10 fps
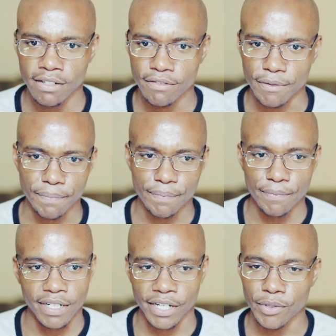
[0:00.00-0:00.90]

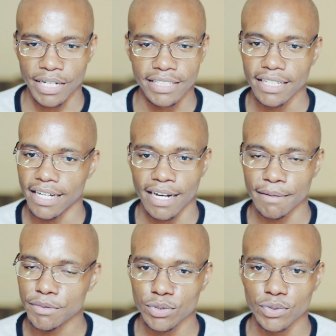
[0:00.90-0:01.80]
From grade 1
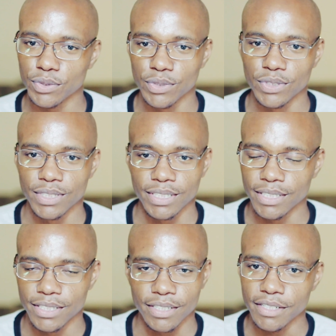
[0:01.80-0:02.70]
up to
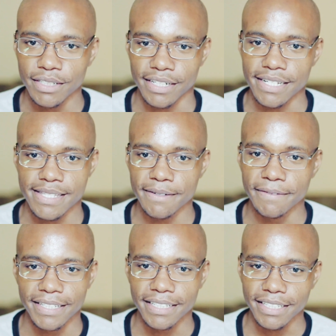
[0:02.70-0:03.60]
grade
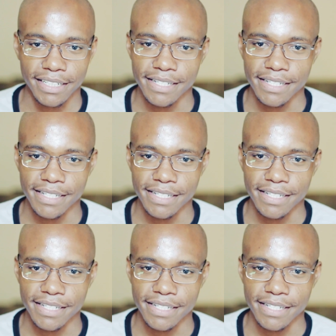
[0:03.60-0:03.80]
7,